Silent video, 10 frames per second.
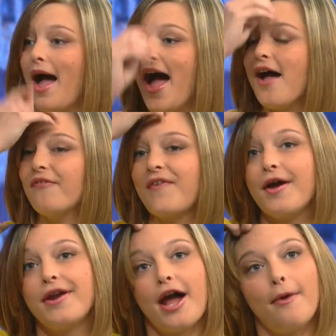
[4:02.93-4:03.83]
I
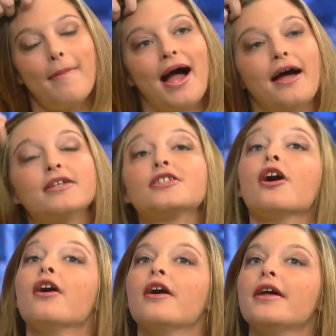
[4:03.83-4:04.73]
found out my
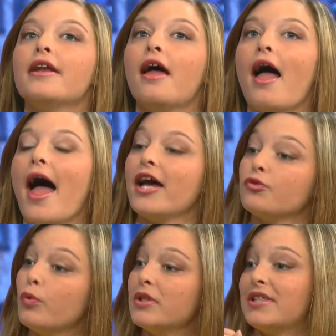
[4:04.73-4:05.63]
son
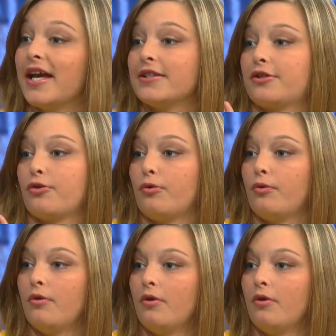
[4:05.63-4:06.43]
has one testicle.